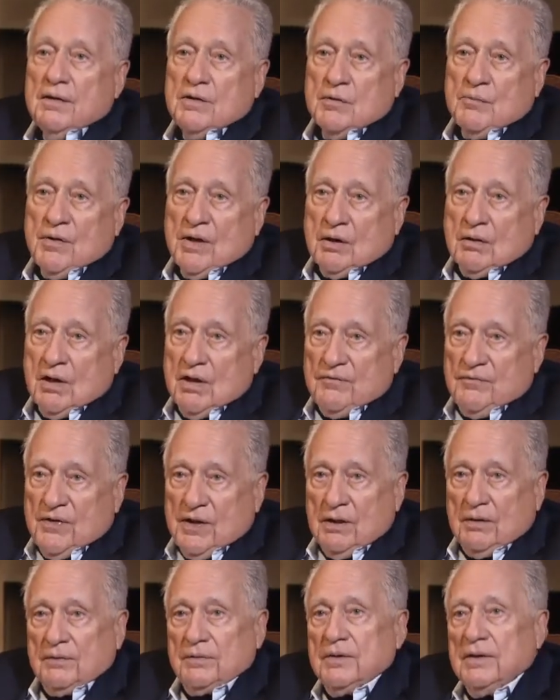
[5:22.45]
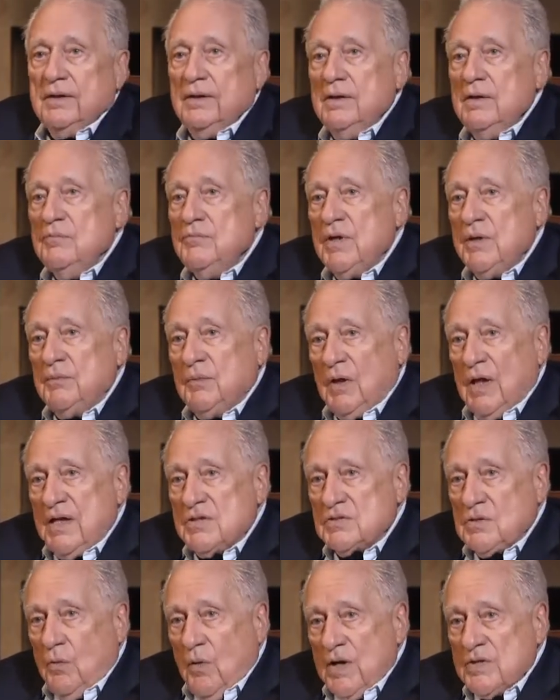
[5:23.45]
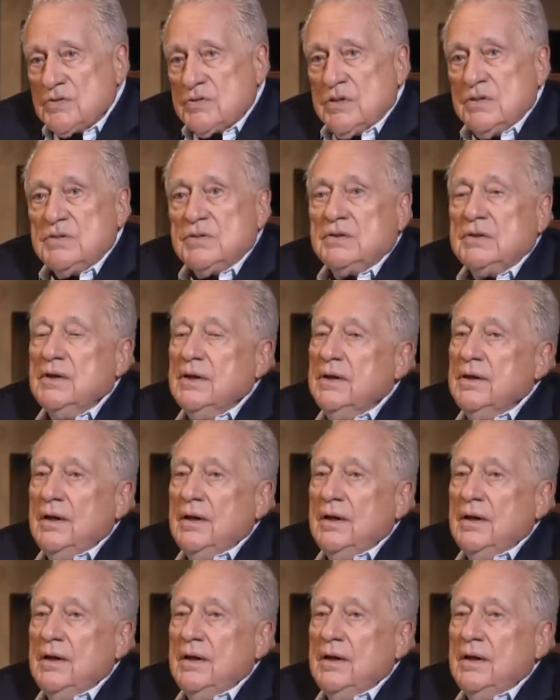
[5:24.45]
the better I felt. People asked questions.